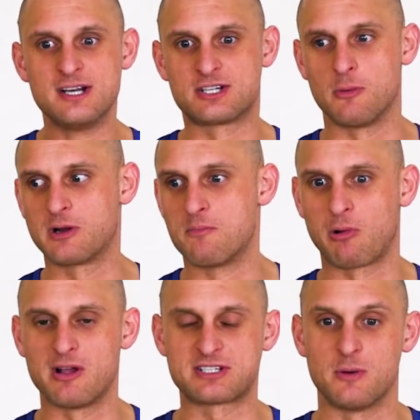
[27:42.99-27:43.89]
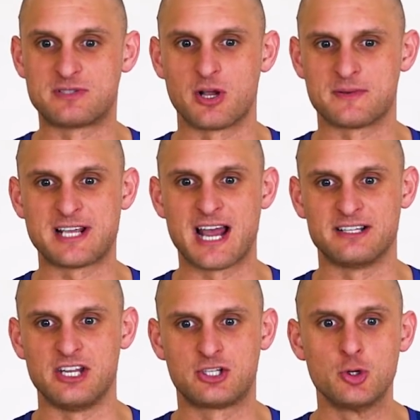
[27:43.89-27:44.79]
Stop compl stop stop
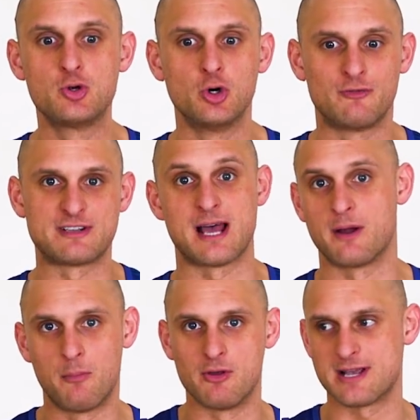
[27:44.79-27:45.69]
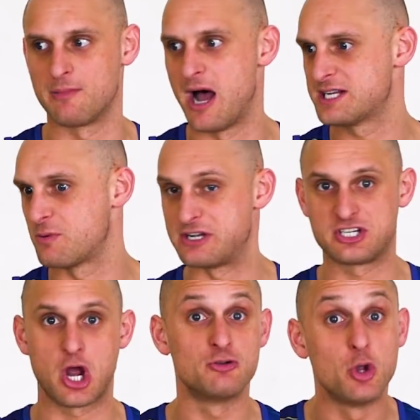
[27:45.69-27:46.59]
saying that you're too good for something. I brought this up last week.
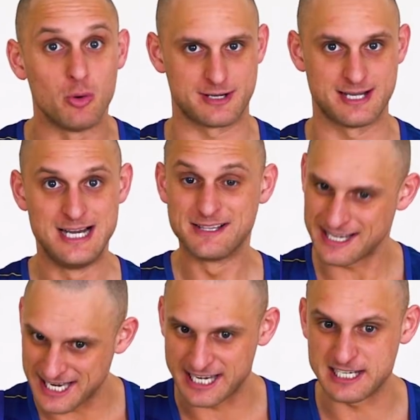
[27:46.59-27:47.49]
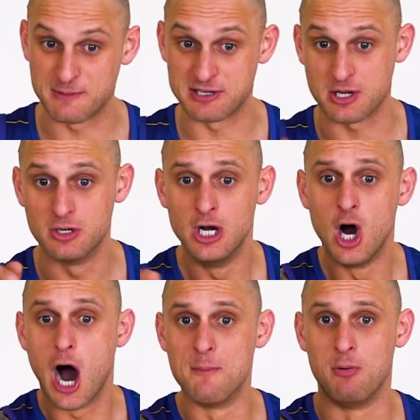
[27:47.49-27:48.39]
Just go do it. That's how you get experience. So
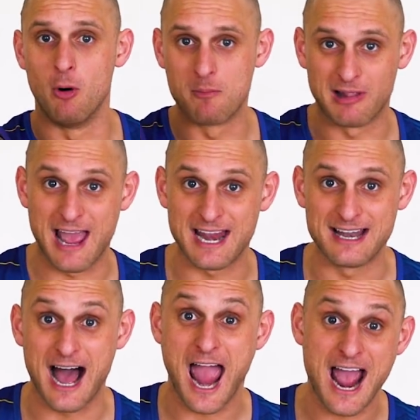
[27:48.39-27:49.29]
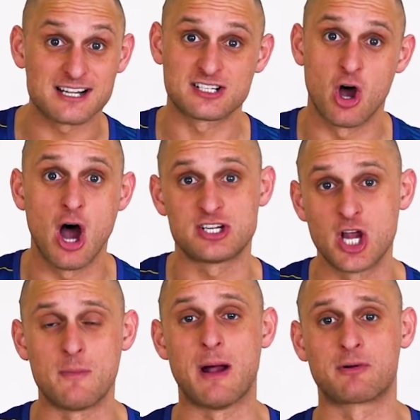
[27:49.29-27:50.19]
I brought Melander outside.
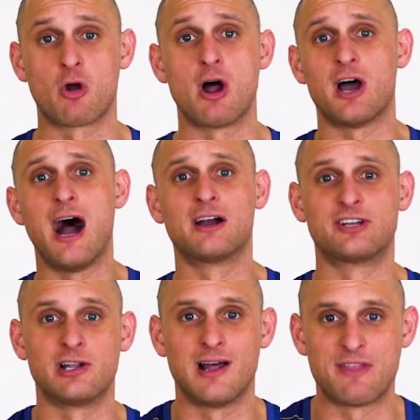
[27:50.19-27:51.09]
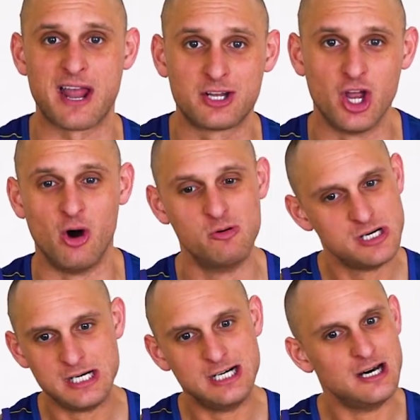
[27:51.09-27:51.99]
She opened up, cried, I hugged her, loved that girl.
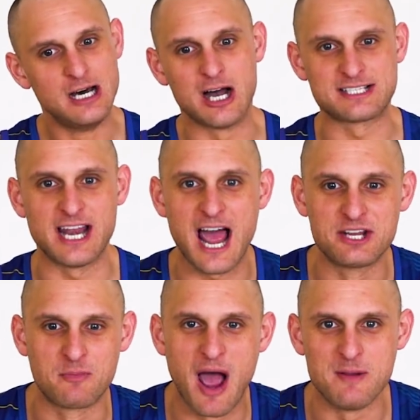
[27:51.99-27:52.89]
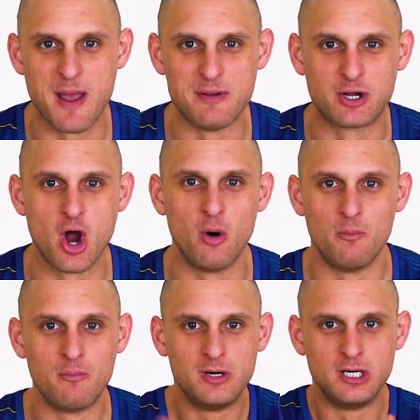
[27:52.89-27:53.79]
I said, hey, hey baby
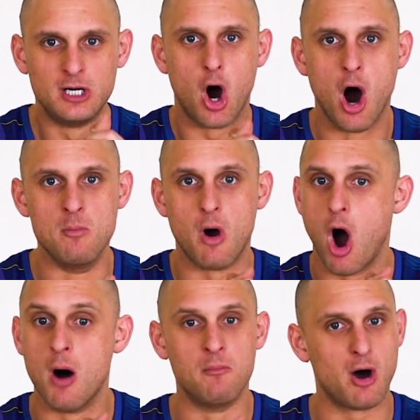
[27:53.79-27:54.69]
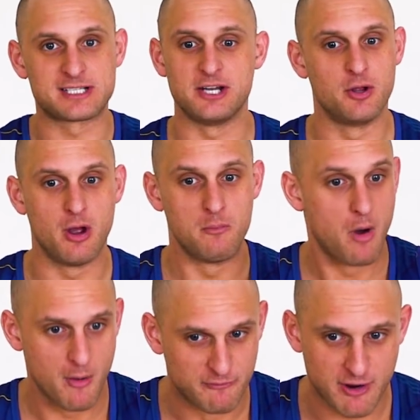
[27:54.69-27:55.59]
girl, I'm I'm I said to her,
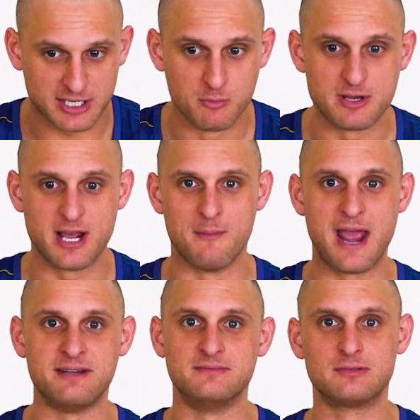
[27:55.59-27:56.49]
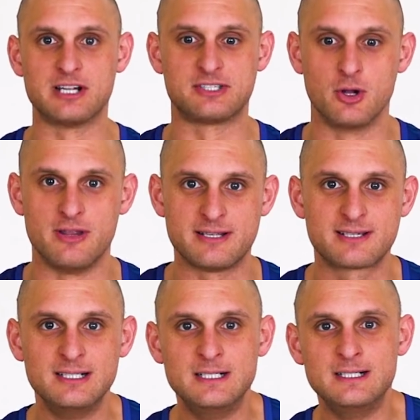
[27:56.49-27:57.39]
I'm fucking with you, man. Let's do
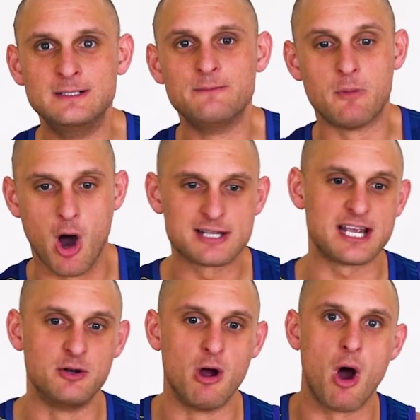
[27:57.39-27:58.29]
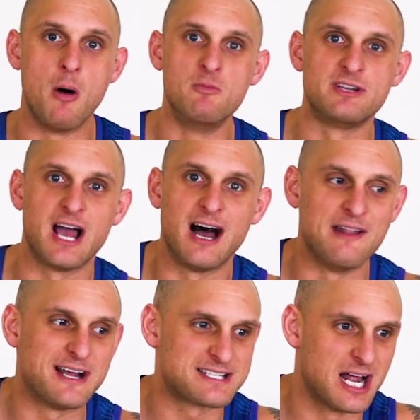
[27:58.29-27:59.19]
this. I said to her, I'm with you.
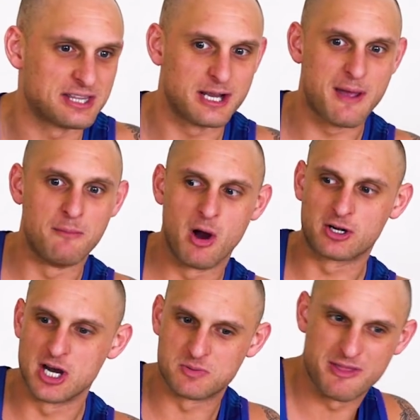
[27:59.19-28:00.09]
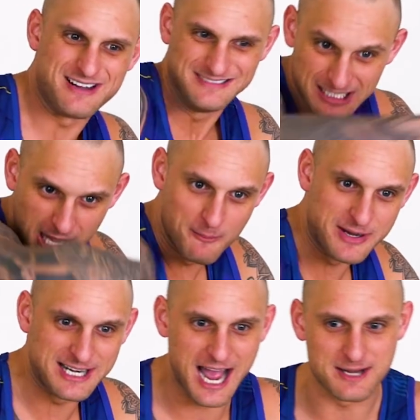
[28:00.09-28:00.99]
And that's another thing about my guys, why they love
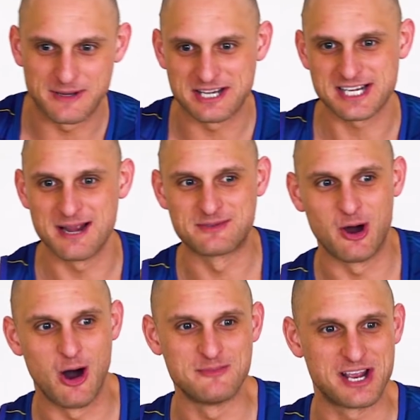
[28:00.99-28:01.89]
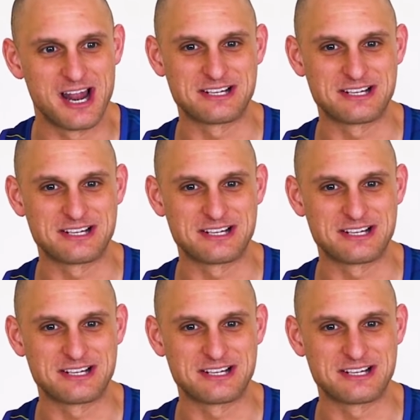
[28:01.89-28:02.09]
me and hate me at the same time. You can